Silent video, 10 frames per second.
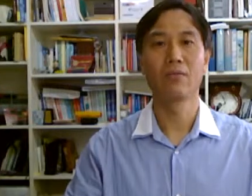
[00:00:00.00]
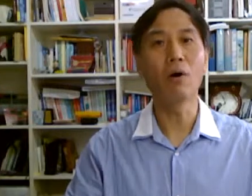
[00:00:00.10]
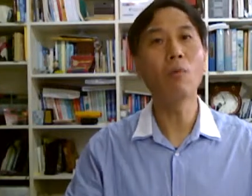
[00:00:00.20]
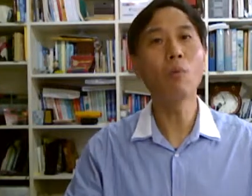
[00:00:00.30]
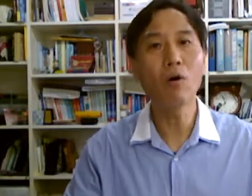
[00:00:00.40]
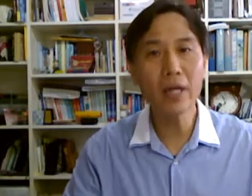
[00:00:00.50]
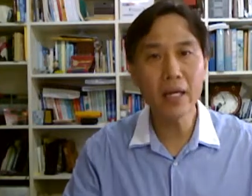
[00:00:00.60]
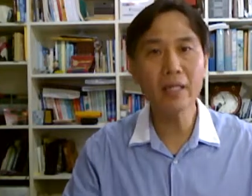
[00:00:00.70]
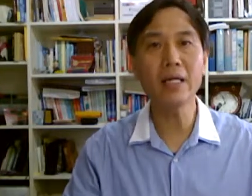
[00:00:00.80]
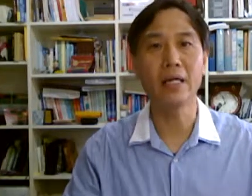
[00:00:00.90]
formal
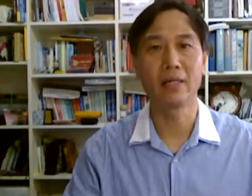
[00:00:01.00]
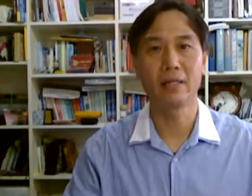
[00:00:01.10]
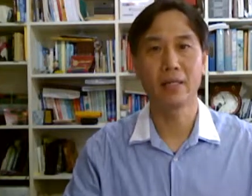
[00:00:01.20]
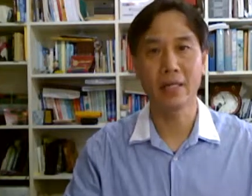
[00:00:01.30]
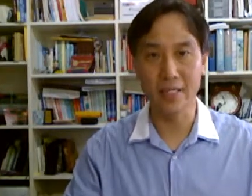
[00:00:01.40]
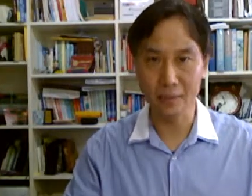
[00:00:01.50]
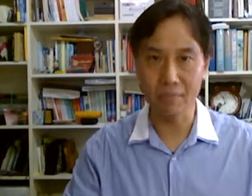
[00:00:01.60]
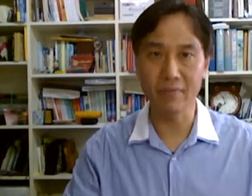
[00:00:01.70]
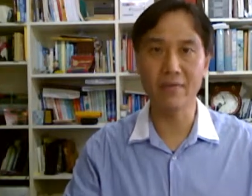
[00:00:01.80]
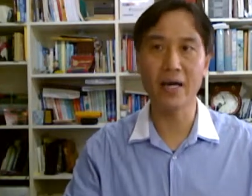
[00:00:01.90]
learning is
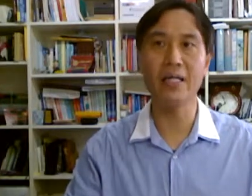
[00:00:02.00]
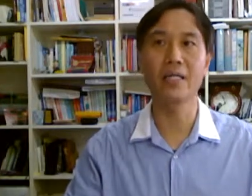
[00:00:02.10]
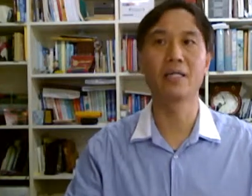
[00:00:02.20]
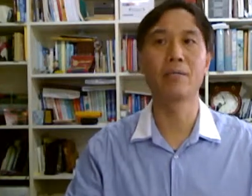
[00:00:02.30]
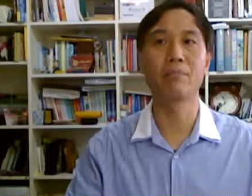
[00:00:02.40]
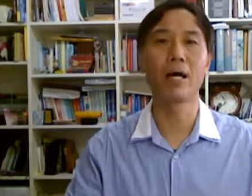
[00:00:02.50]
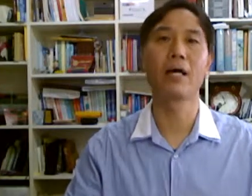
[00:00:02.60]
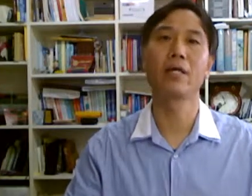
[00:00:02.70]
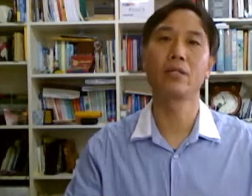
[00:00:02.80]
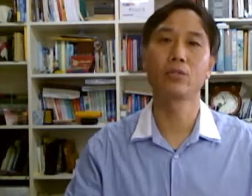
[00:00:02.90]
provided
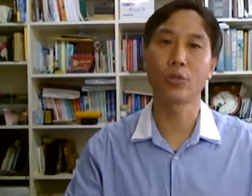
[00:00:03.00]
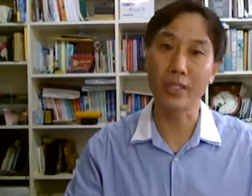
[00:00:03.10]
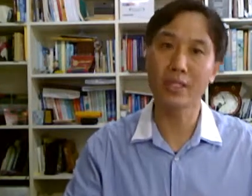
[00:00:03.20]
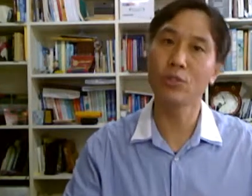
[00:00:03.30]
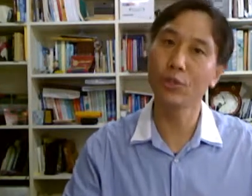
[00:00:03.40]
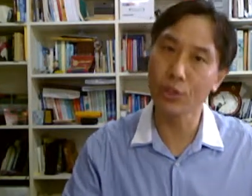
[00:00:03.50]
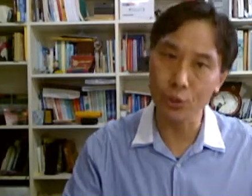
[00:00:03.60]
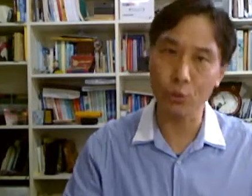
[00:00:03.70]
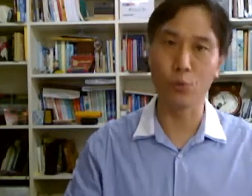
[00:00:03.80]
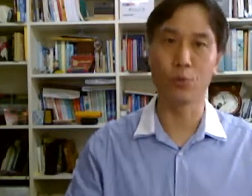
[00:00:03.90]
by traditional
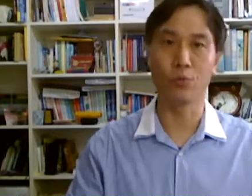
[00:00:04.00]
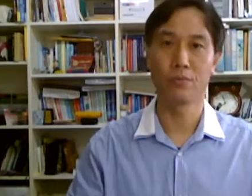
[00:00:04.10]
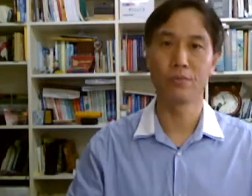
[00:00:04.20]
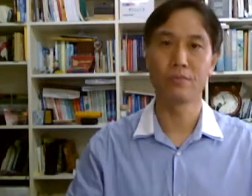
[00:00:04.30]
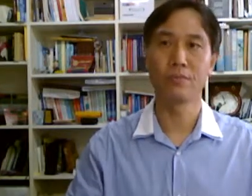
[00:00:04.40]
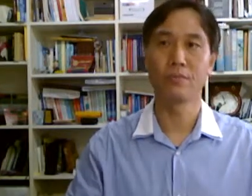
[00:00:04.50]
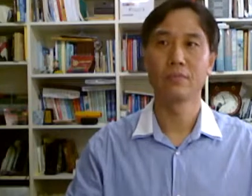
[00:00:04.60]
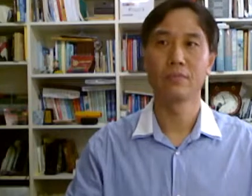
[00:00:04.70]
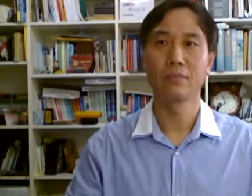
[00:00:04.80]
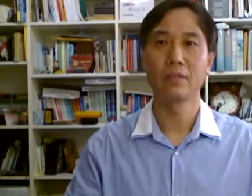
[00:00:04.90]
school
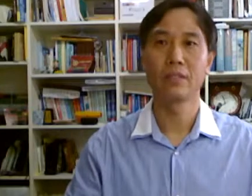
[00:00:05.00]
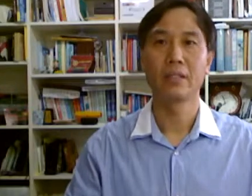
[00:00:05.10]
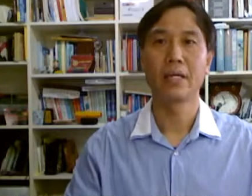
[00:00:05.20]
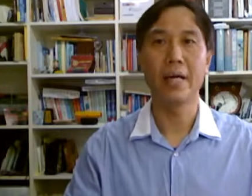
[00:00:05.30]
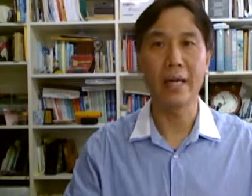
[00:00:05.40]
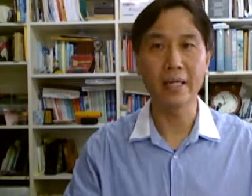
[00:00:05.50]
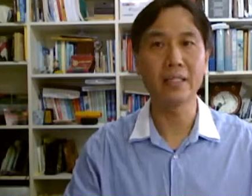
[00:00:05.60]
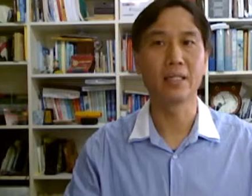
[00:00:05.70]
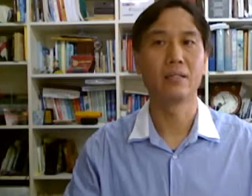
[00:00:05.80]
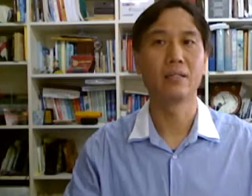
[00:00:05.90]

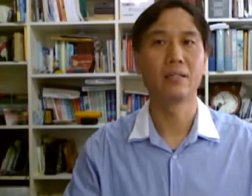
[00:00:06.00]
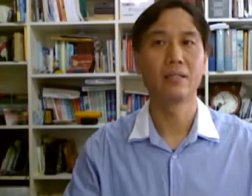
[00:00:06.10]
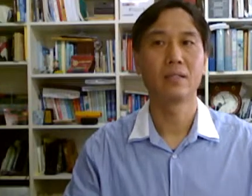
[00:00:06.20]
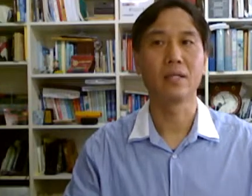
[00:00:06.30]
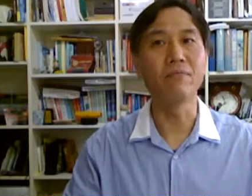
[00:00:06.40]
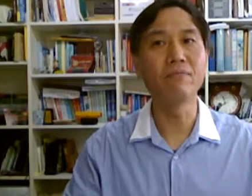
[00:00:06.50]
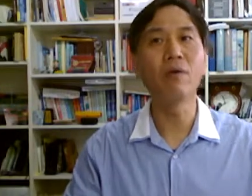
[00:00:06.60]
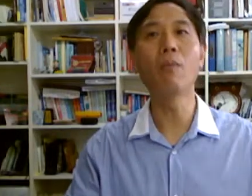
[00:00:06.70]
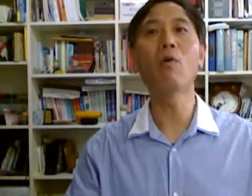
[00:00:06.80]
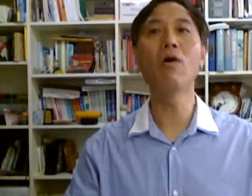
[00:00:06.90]
and
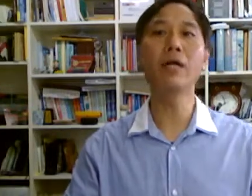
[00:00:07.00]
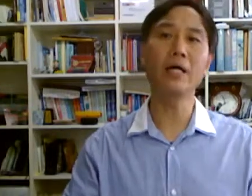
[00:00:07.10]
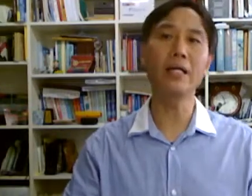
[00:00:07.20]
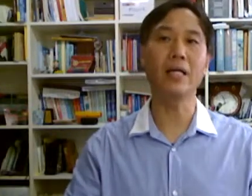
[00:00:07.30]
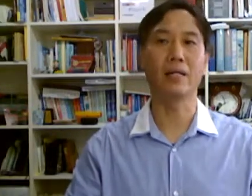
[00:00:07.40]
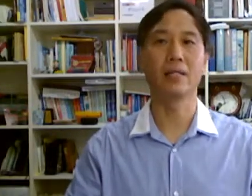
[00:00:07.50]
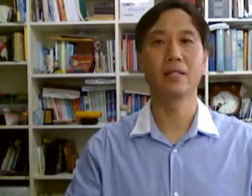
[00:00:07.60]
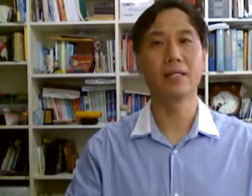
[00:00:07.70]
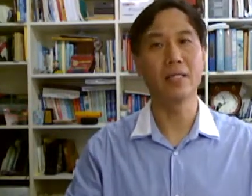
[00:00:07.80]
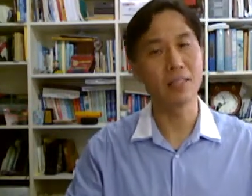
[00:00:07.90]
informal learning
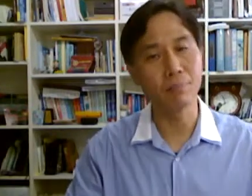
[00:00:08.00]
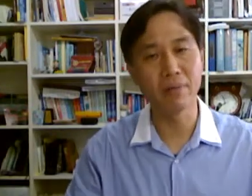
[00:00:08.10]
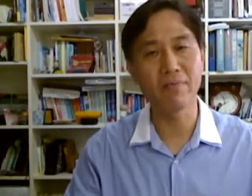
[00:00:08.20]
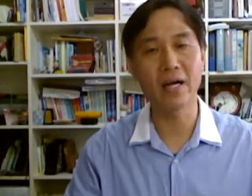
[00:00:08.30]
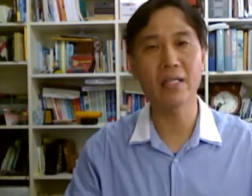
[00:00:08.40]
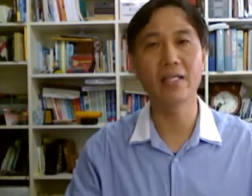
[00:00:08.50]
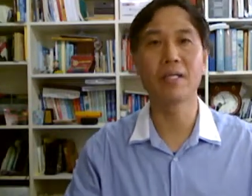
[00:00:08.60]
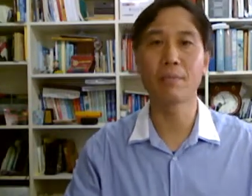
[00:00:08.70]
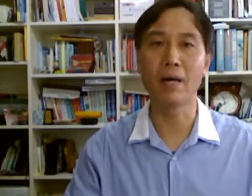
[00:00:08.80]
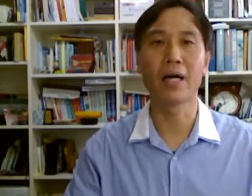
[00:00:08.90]
is
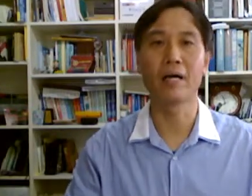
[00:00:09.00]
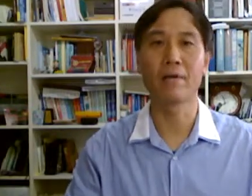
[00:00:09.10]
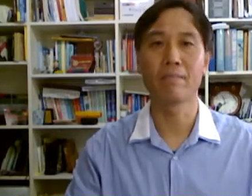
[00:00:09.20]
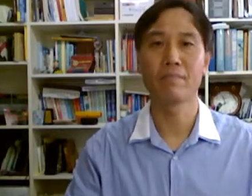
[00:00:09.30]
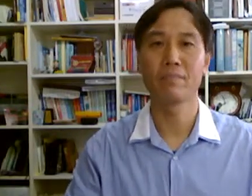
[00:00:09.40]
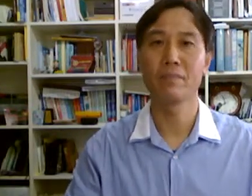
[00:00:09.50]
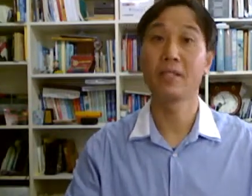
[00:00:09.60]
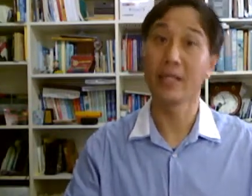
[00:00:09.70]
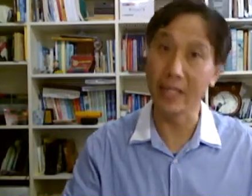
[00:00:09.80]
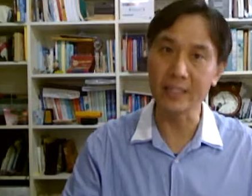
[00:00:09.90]
provided by
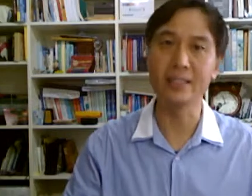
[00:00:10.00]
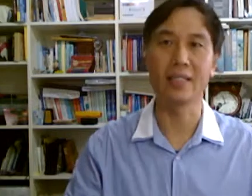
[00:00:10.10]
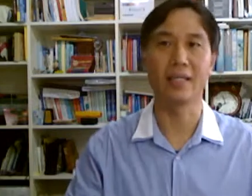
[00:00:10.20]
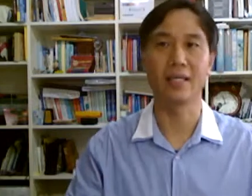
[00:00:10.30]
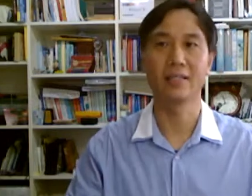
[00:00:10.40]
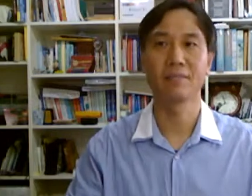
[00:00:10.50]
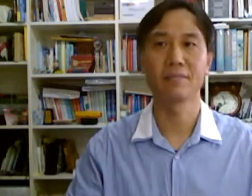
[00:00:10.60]
the internet.